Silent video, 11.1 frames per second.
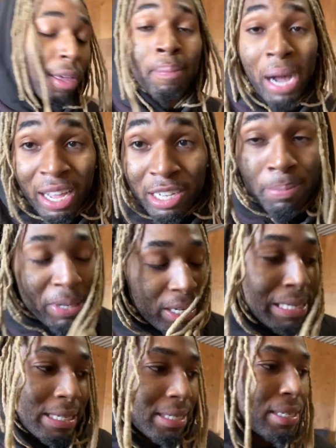my
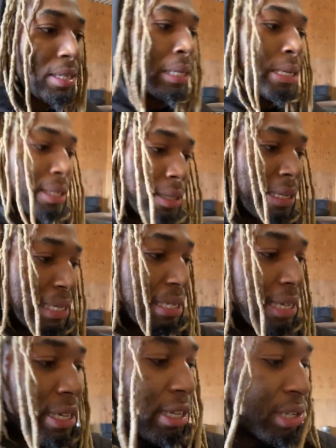experiences, this
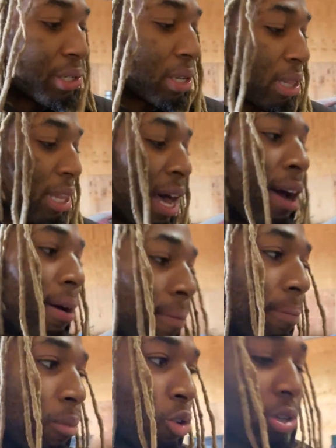kit is a
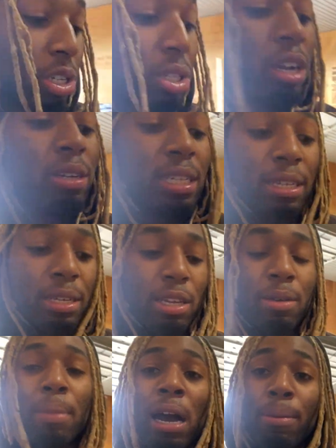lot more sturdy, in
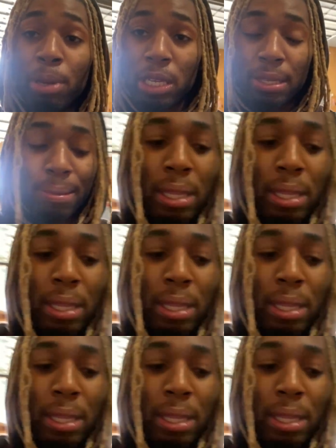my opinion.